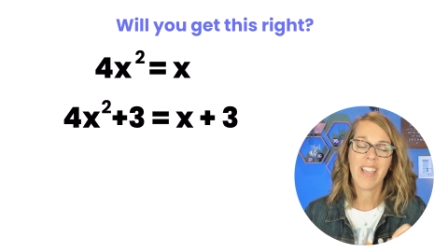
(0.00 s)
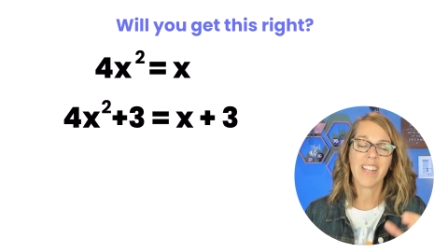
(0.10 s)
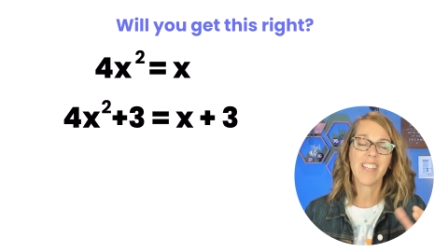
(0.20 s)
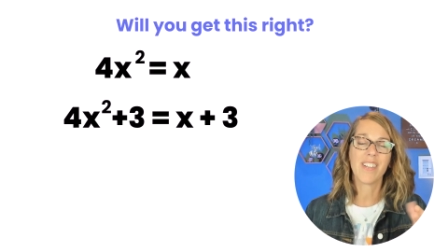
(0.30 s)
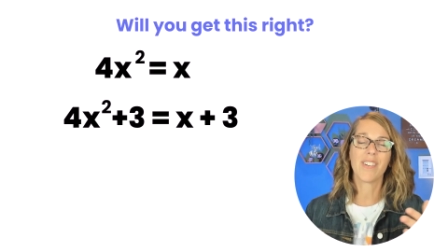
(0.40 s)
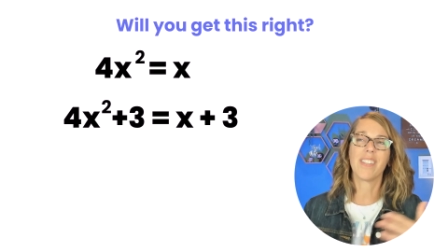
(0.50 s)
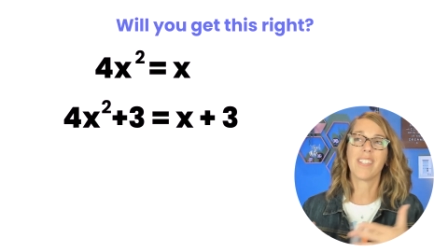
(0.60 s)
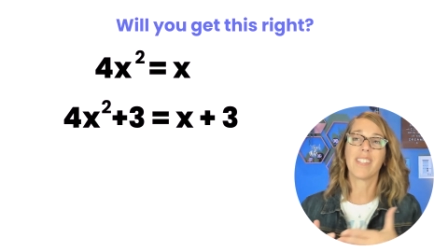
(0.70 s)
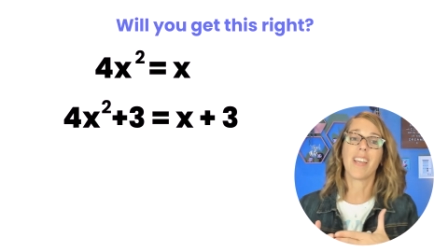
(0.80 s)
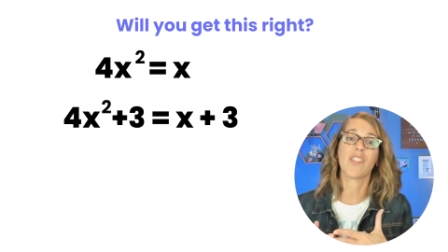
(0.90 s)
And here
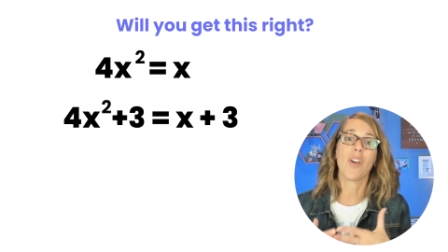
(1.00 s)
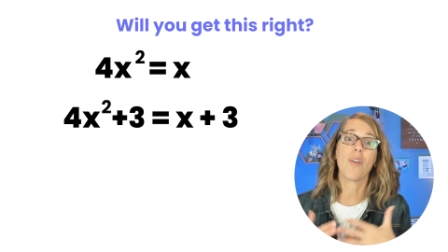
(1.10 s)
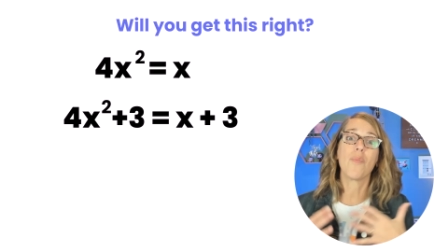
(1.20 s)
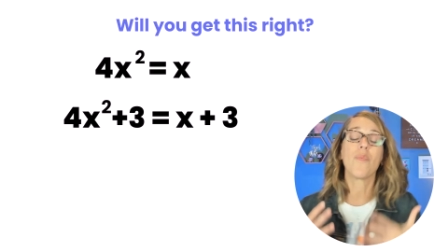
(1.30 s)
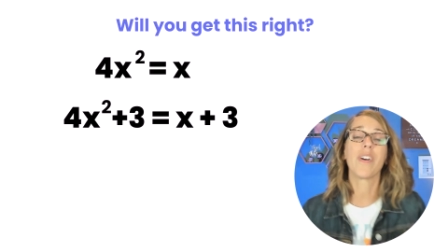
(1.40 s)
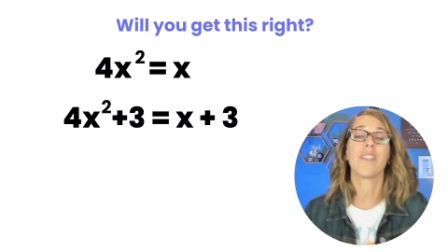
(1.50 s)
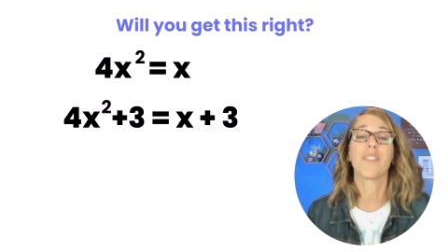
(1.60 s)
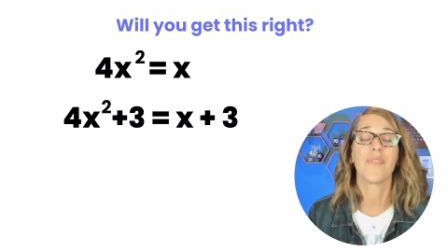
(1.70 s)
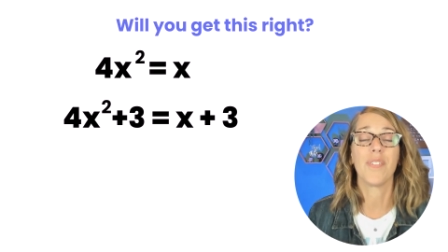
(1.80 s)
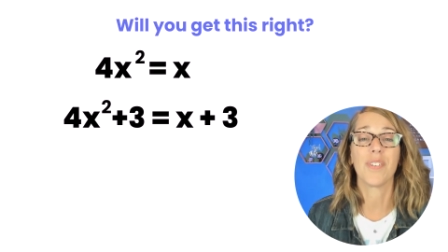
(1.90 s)
is such a
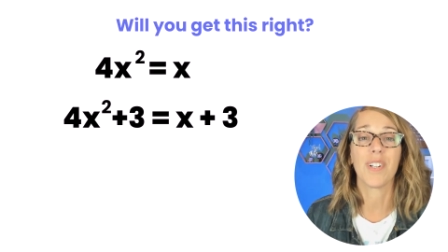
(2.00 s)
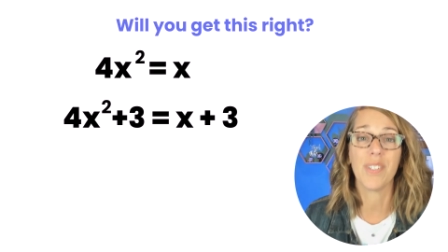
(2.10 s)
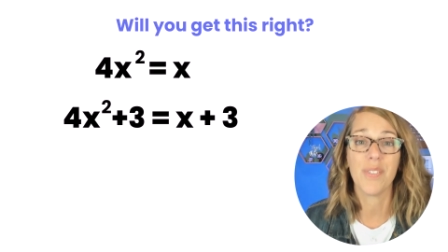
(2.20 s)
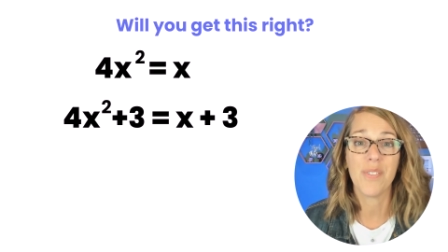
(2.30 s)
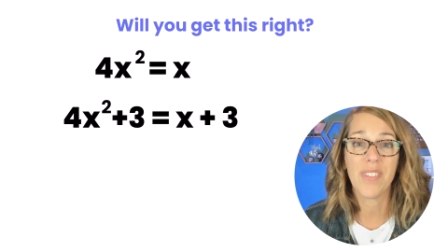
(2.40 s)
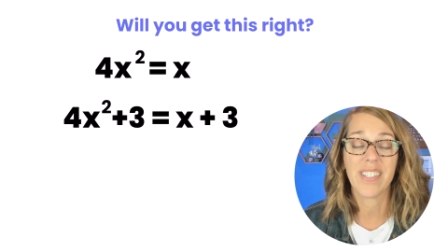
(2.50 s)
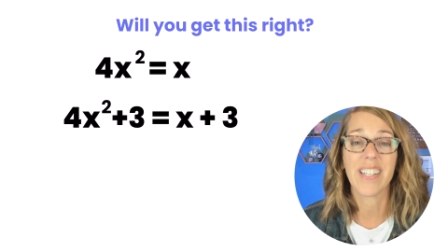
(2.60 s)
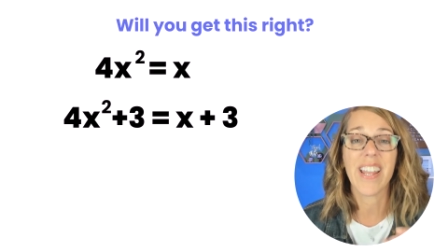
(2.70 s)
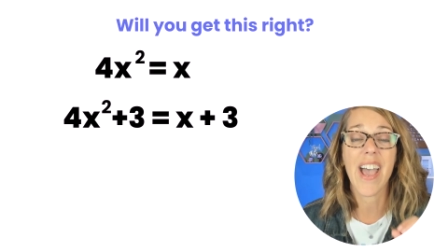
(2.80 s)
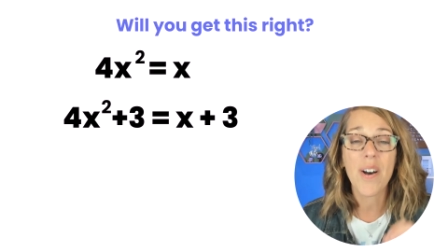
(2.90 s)
wonderful clue that's
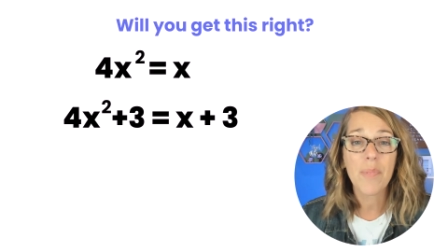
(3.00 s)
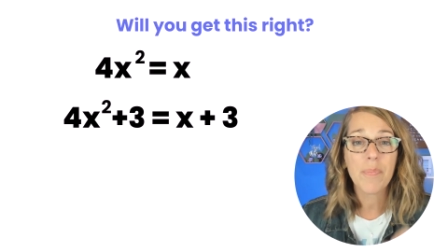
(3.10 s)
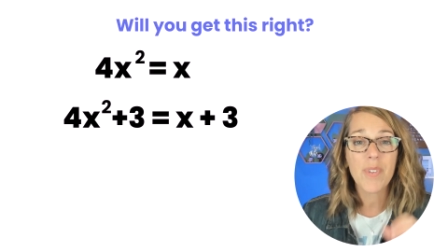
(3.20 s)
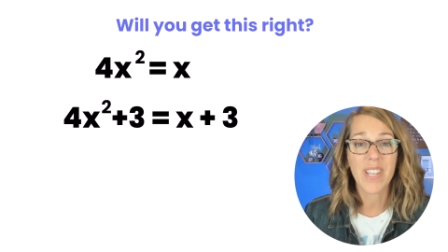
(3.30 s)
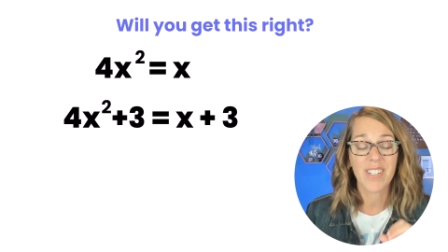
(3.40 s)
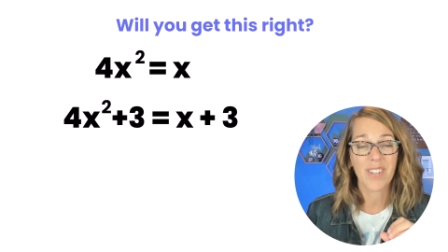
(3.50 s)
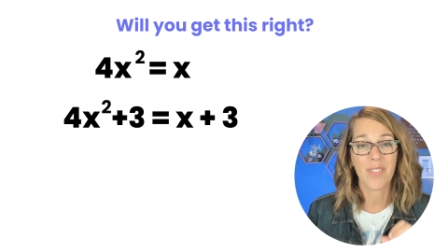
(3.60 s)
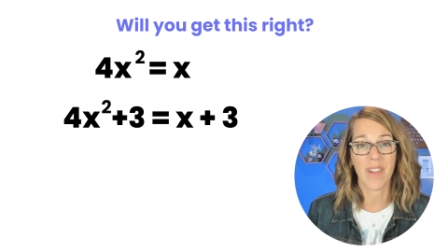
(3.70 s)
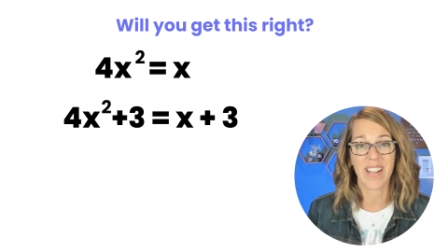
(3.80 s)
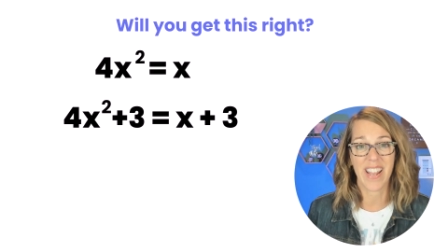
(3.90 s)
going to help you get to
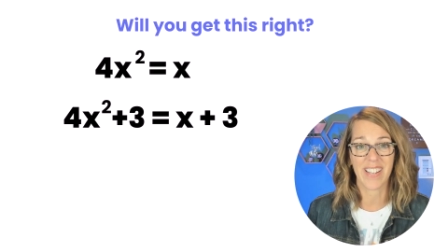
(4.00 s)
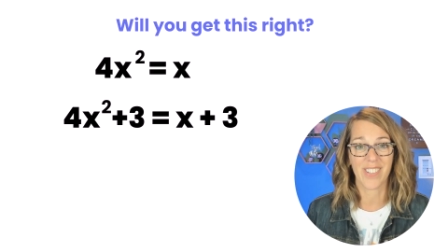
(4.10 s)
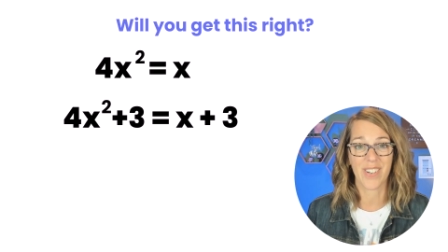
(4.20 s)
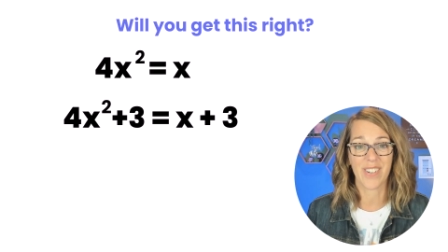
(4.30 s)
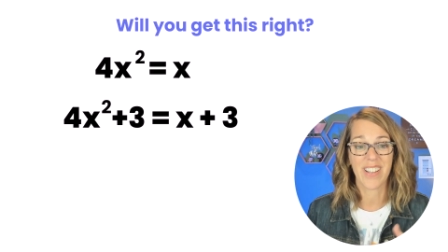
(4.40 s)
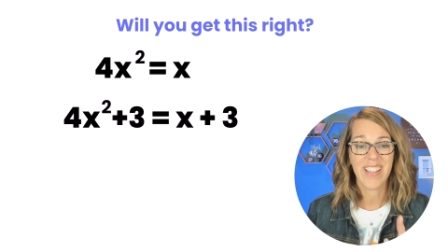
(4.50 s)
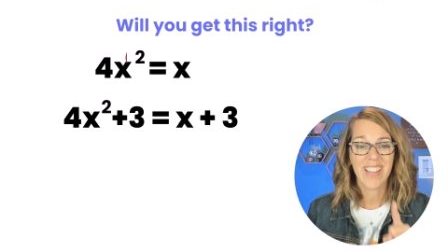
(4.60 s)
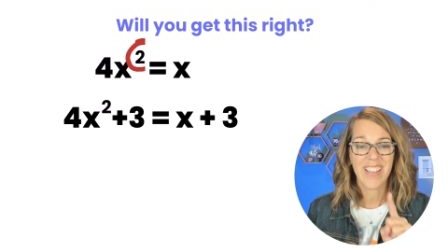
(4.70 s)
the right answer.